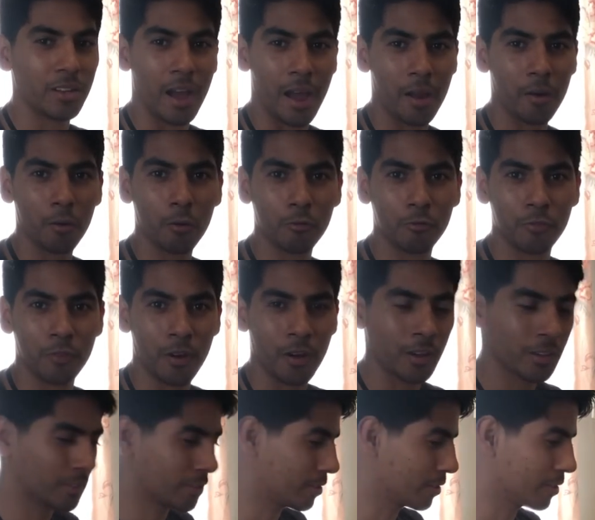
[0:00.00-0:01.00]
Cairo
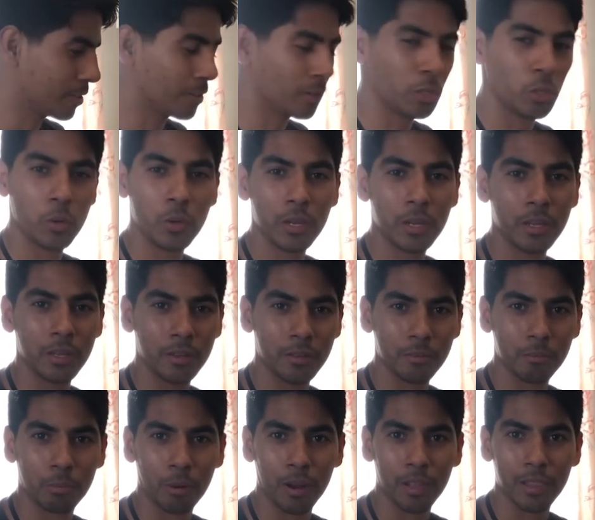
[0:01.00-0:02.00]
Foster, Louis
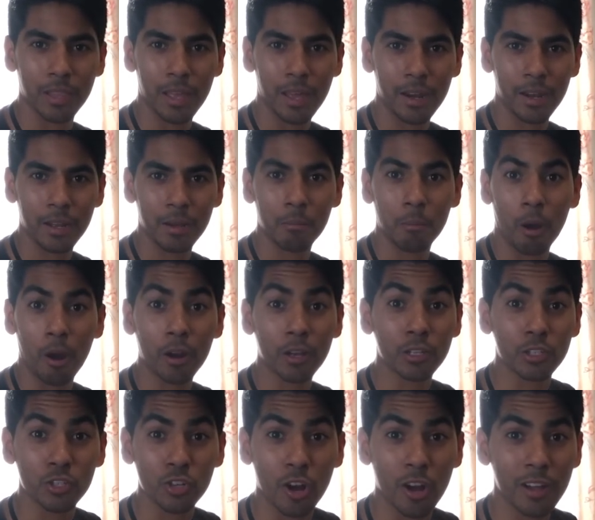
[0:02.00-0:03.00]
Barletta,
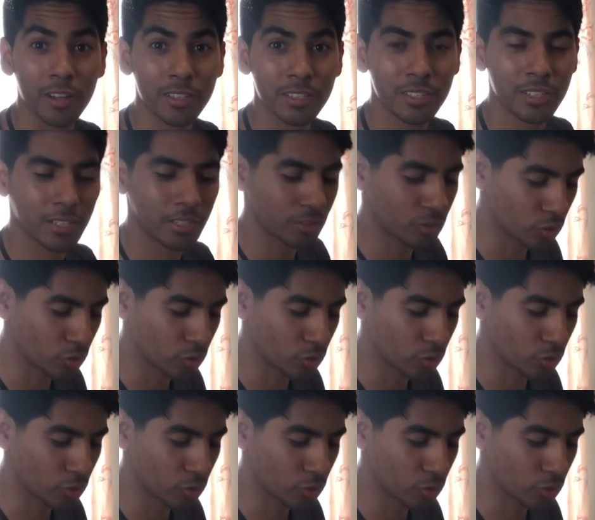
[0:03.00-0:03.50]
Mark Johnson.